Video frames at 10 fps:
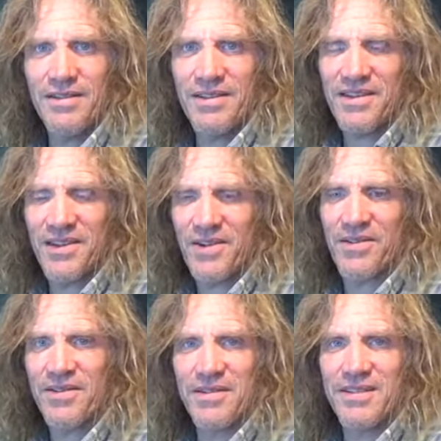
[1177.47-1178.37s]

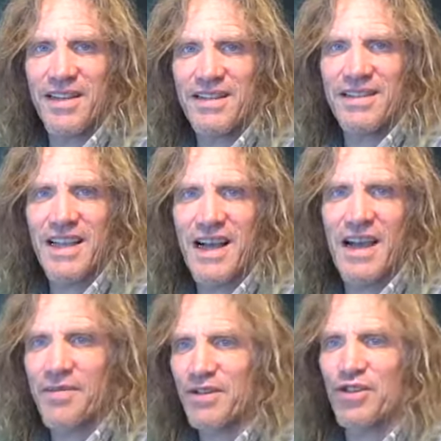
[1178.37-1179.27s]
No, it's like saying I
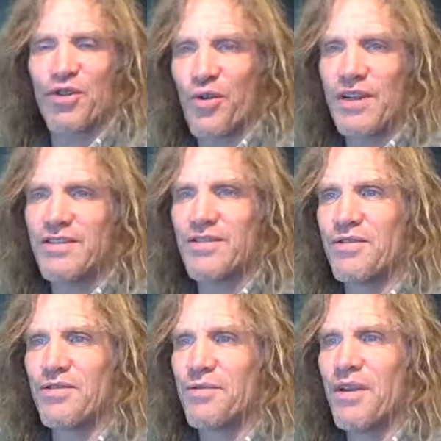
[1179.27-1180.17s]
have a choice
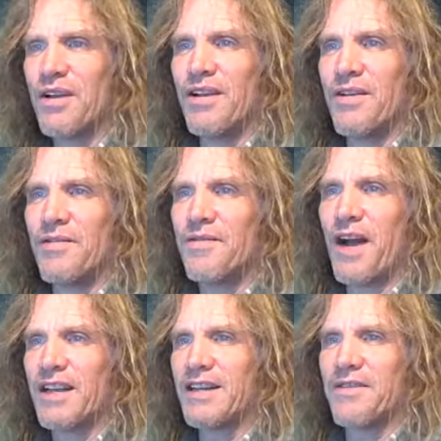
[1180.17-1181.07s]
to
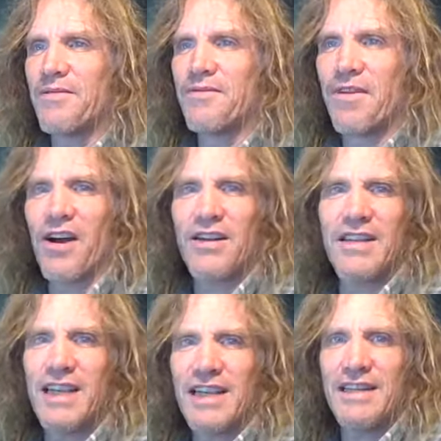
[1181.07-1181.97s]
find it fun
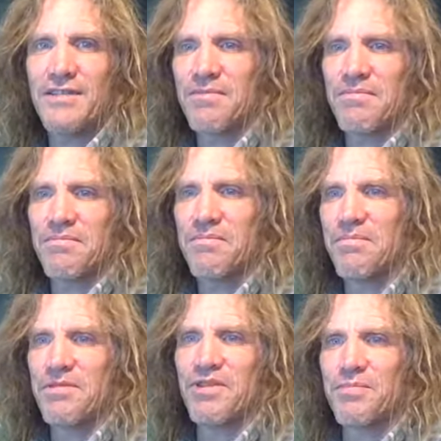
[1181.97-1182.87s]
to eat
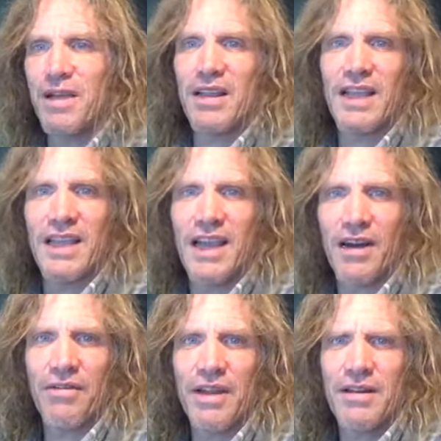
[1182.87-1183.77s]
smelly
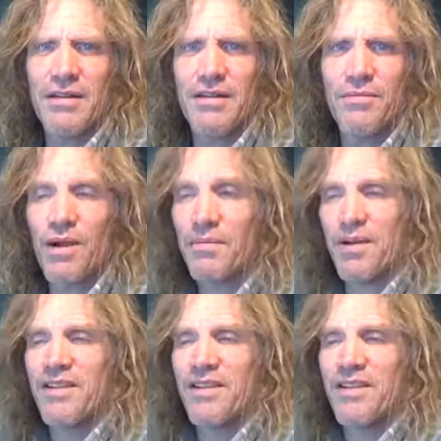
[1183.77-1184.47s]
carrion. What?